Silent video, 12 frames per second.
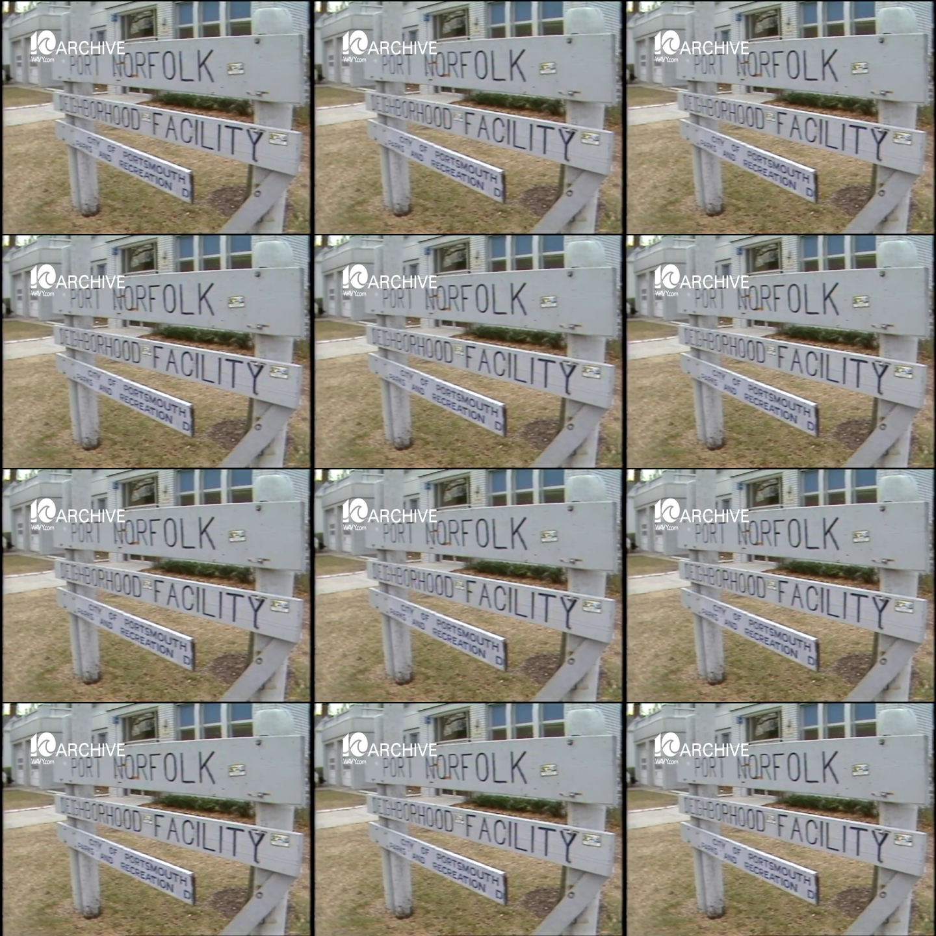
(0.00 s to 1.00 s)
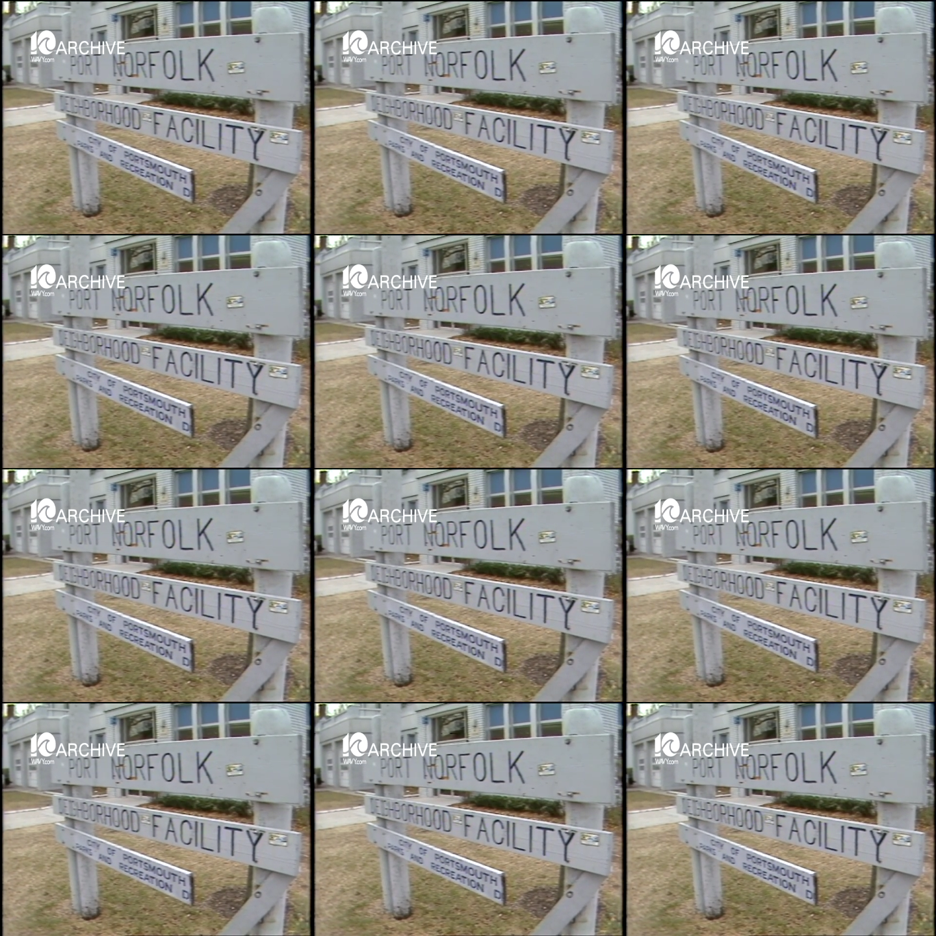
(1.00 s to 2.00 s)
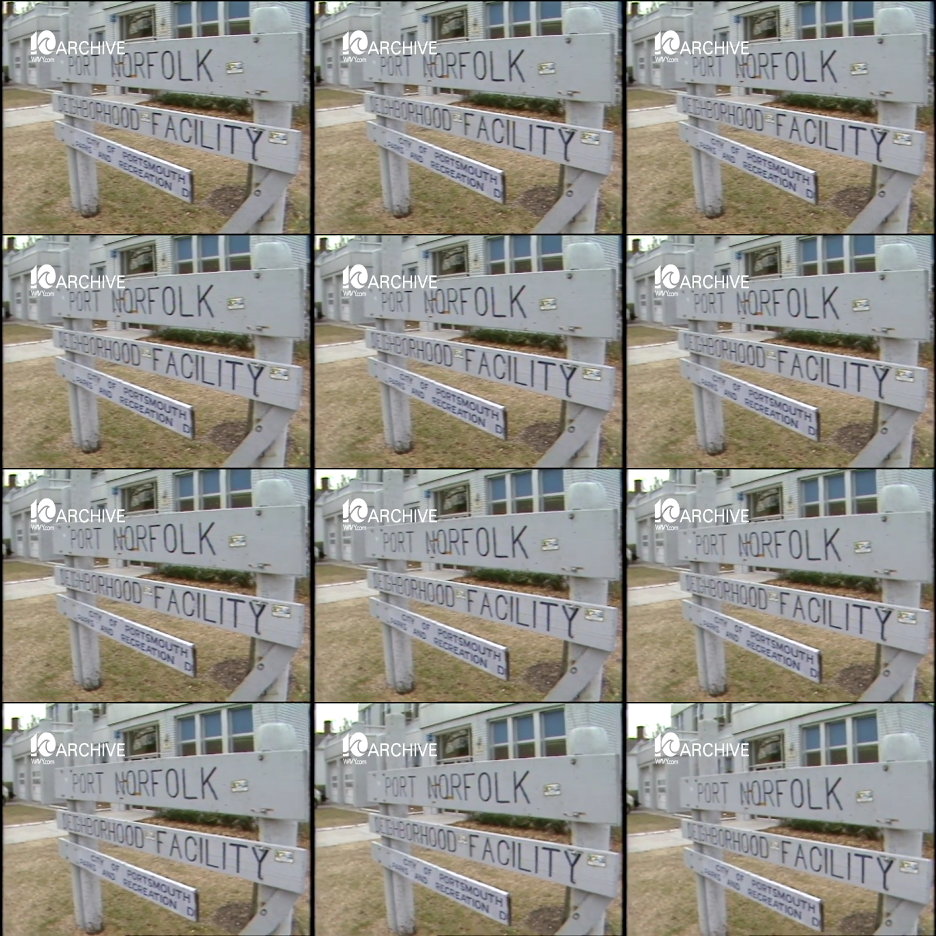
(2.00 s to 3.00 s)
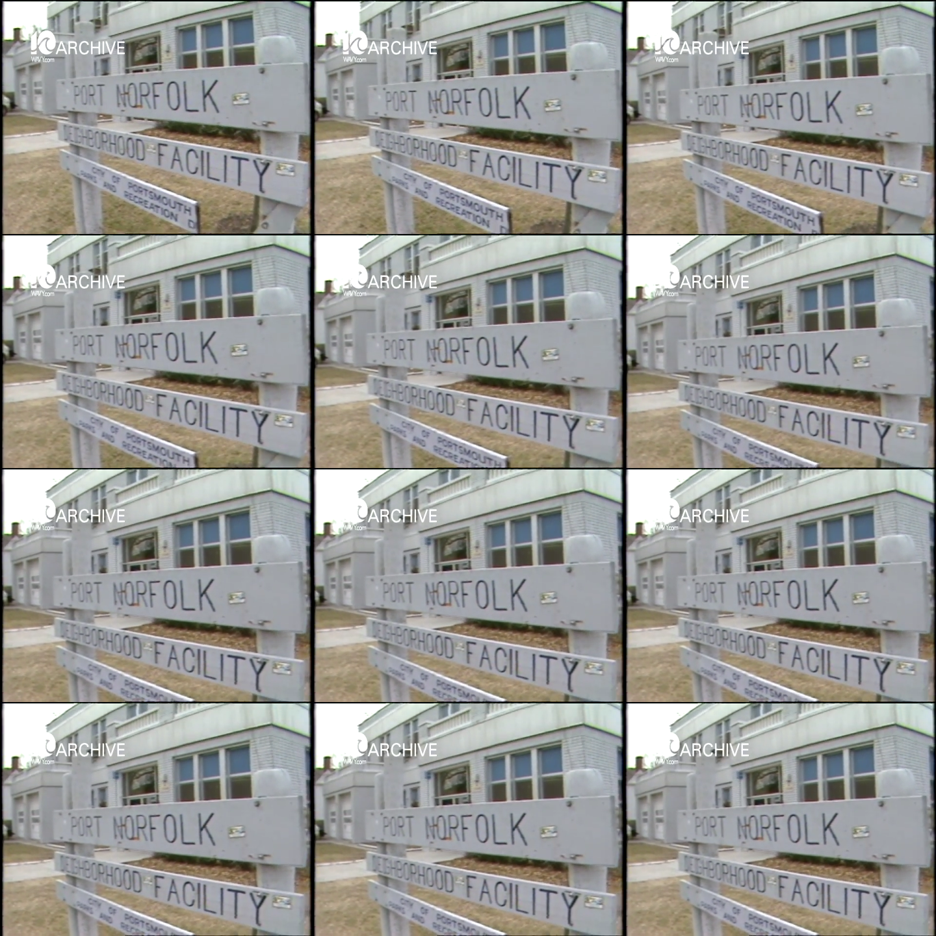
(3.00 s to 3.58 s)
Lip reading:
(no speaker visible)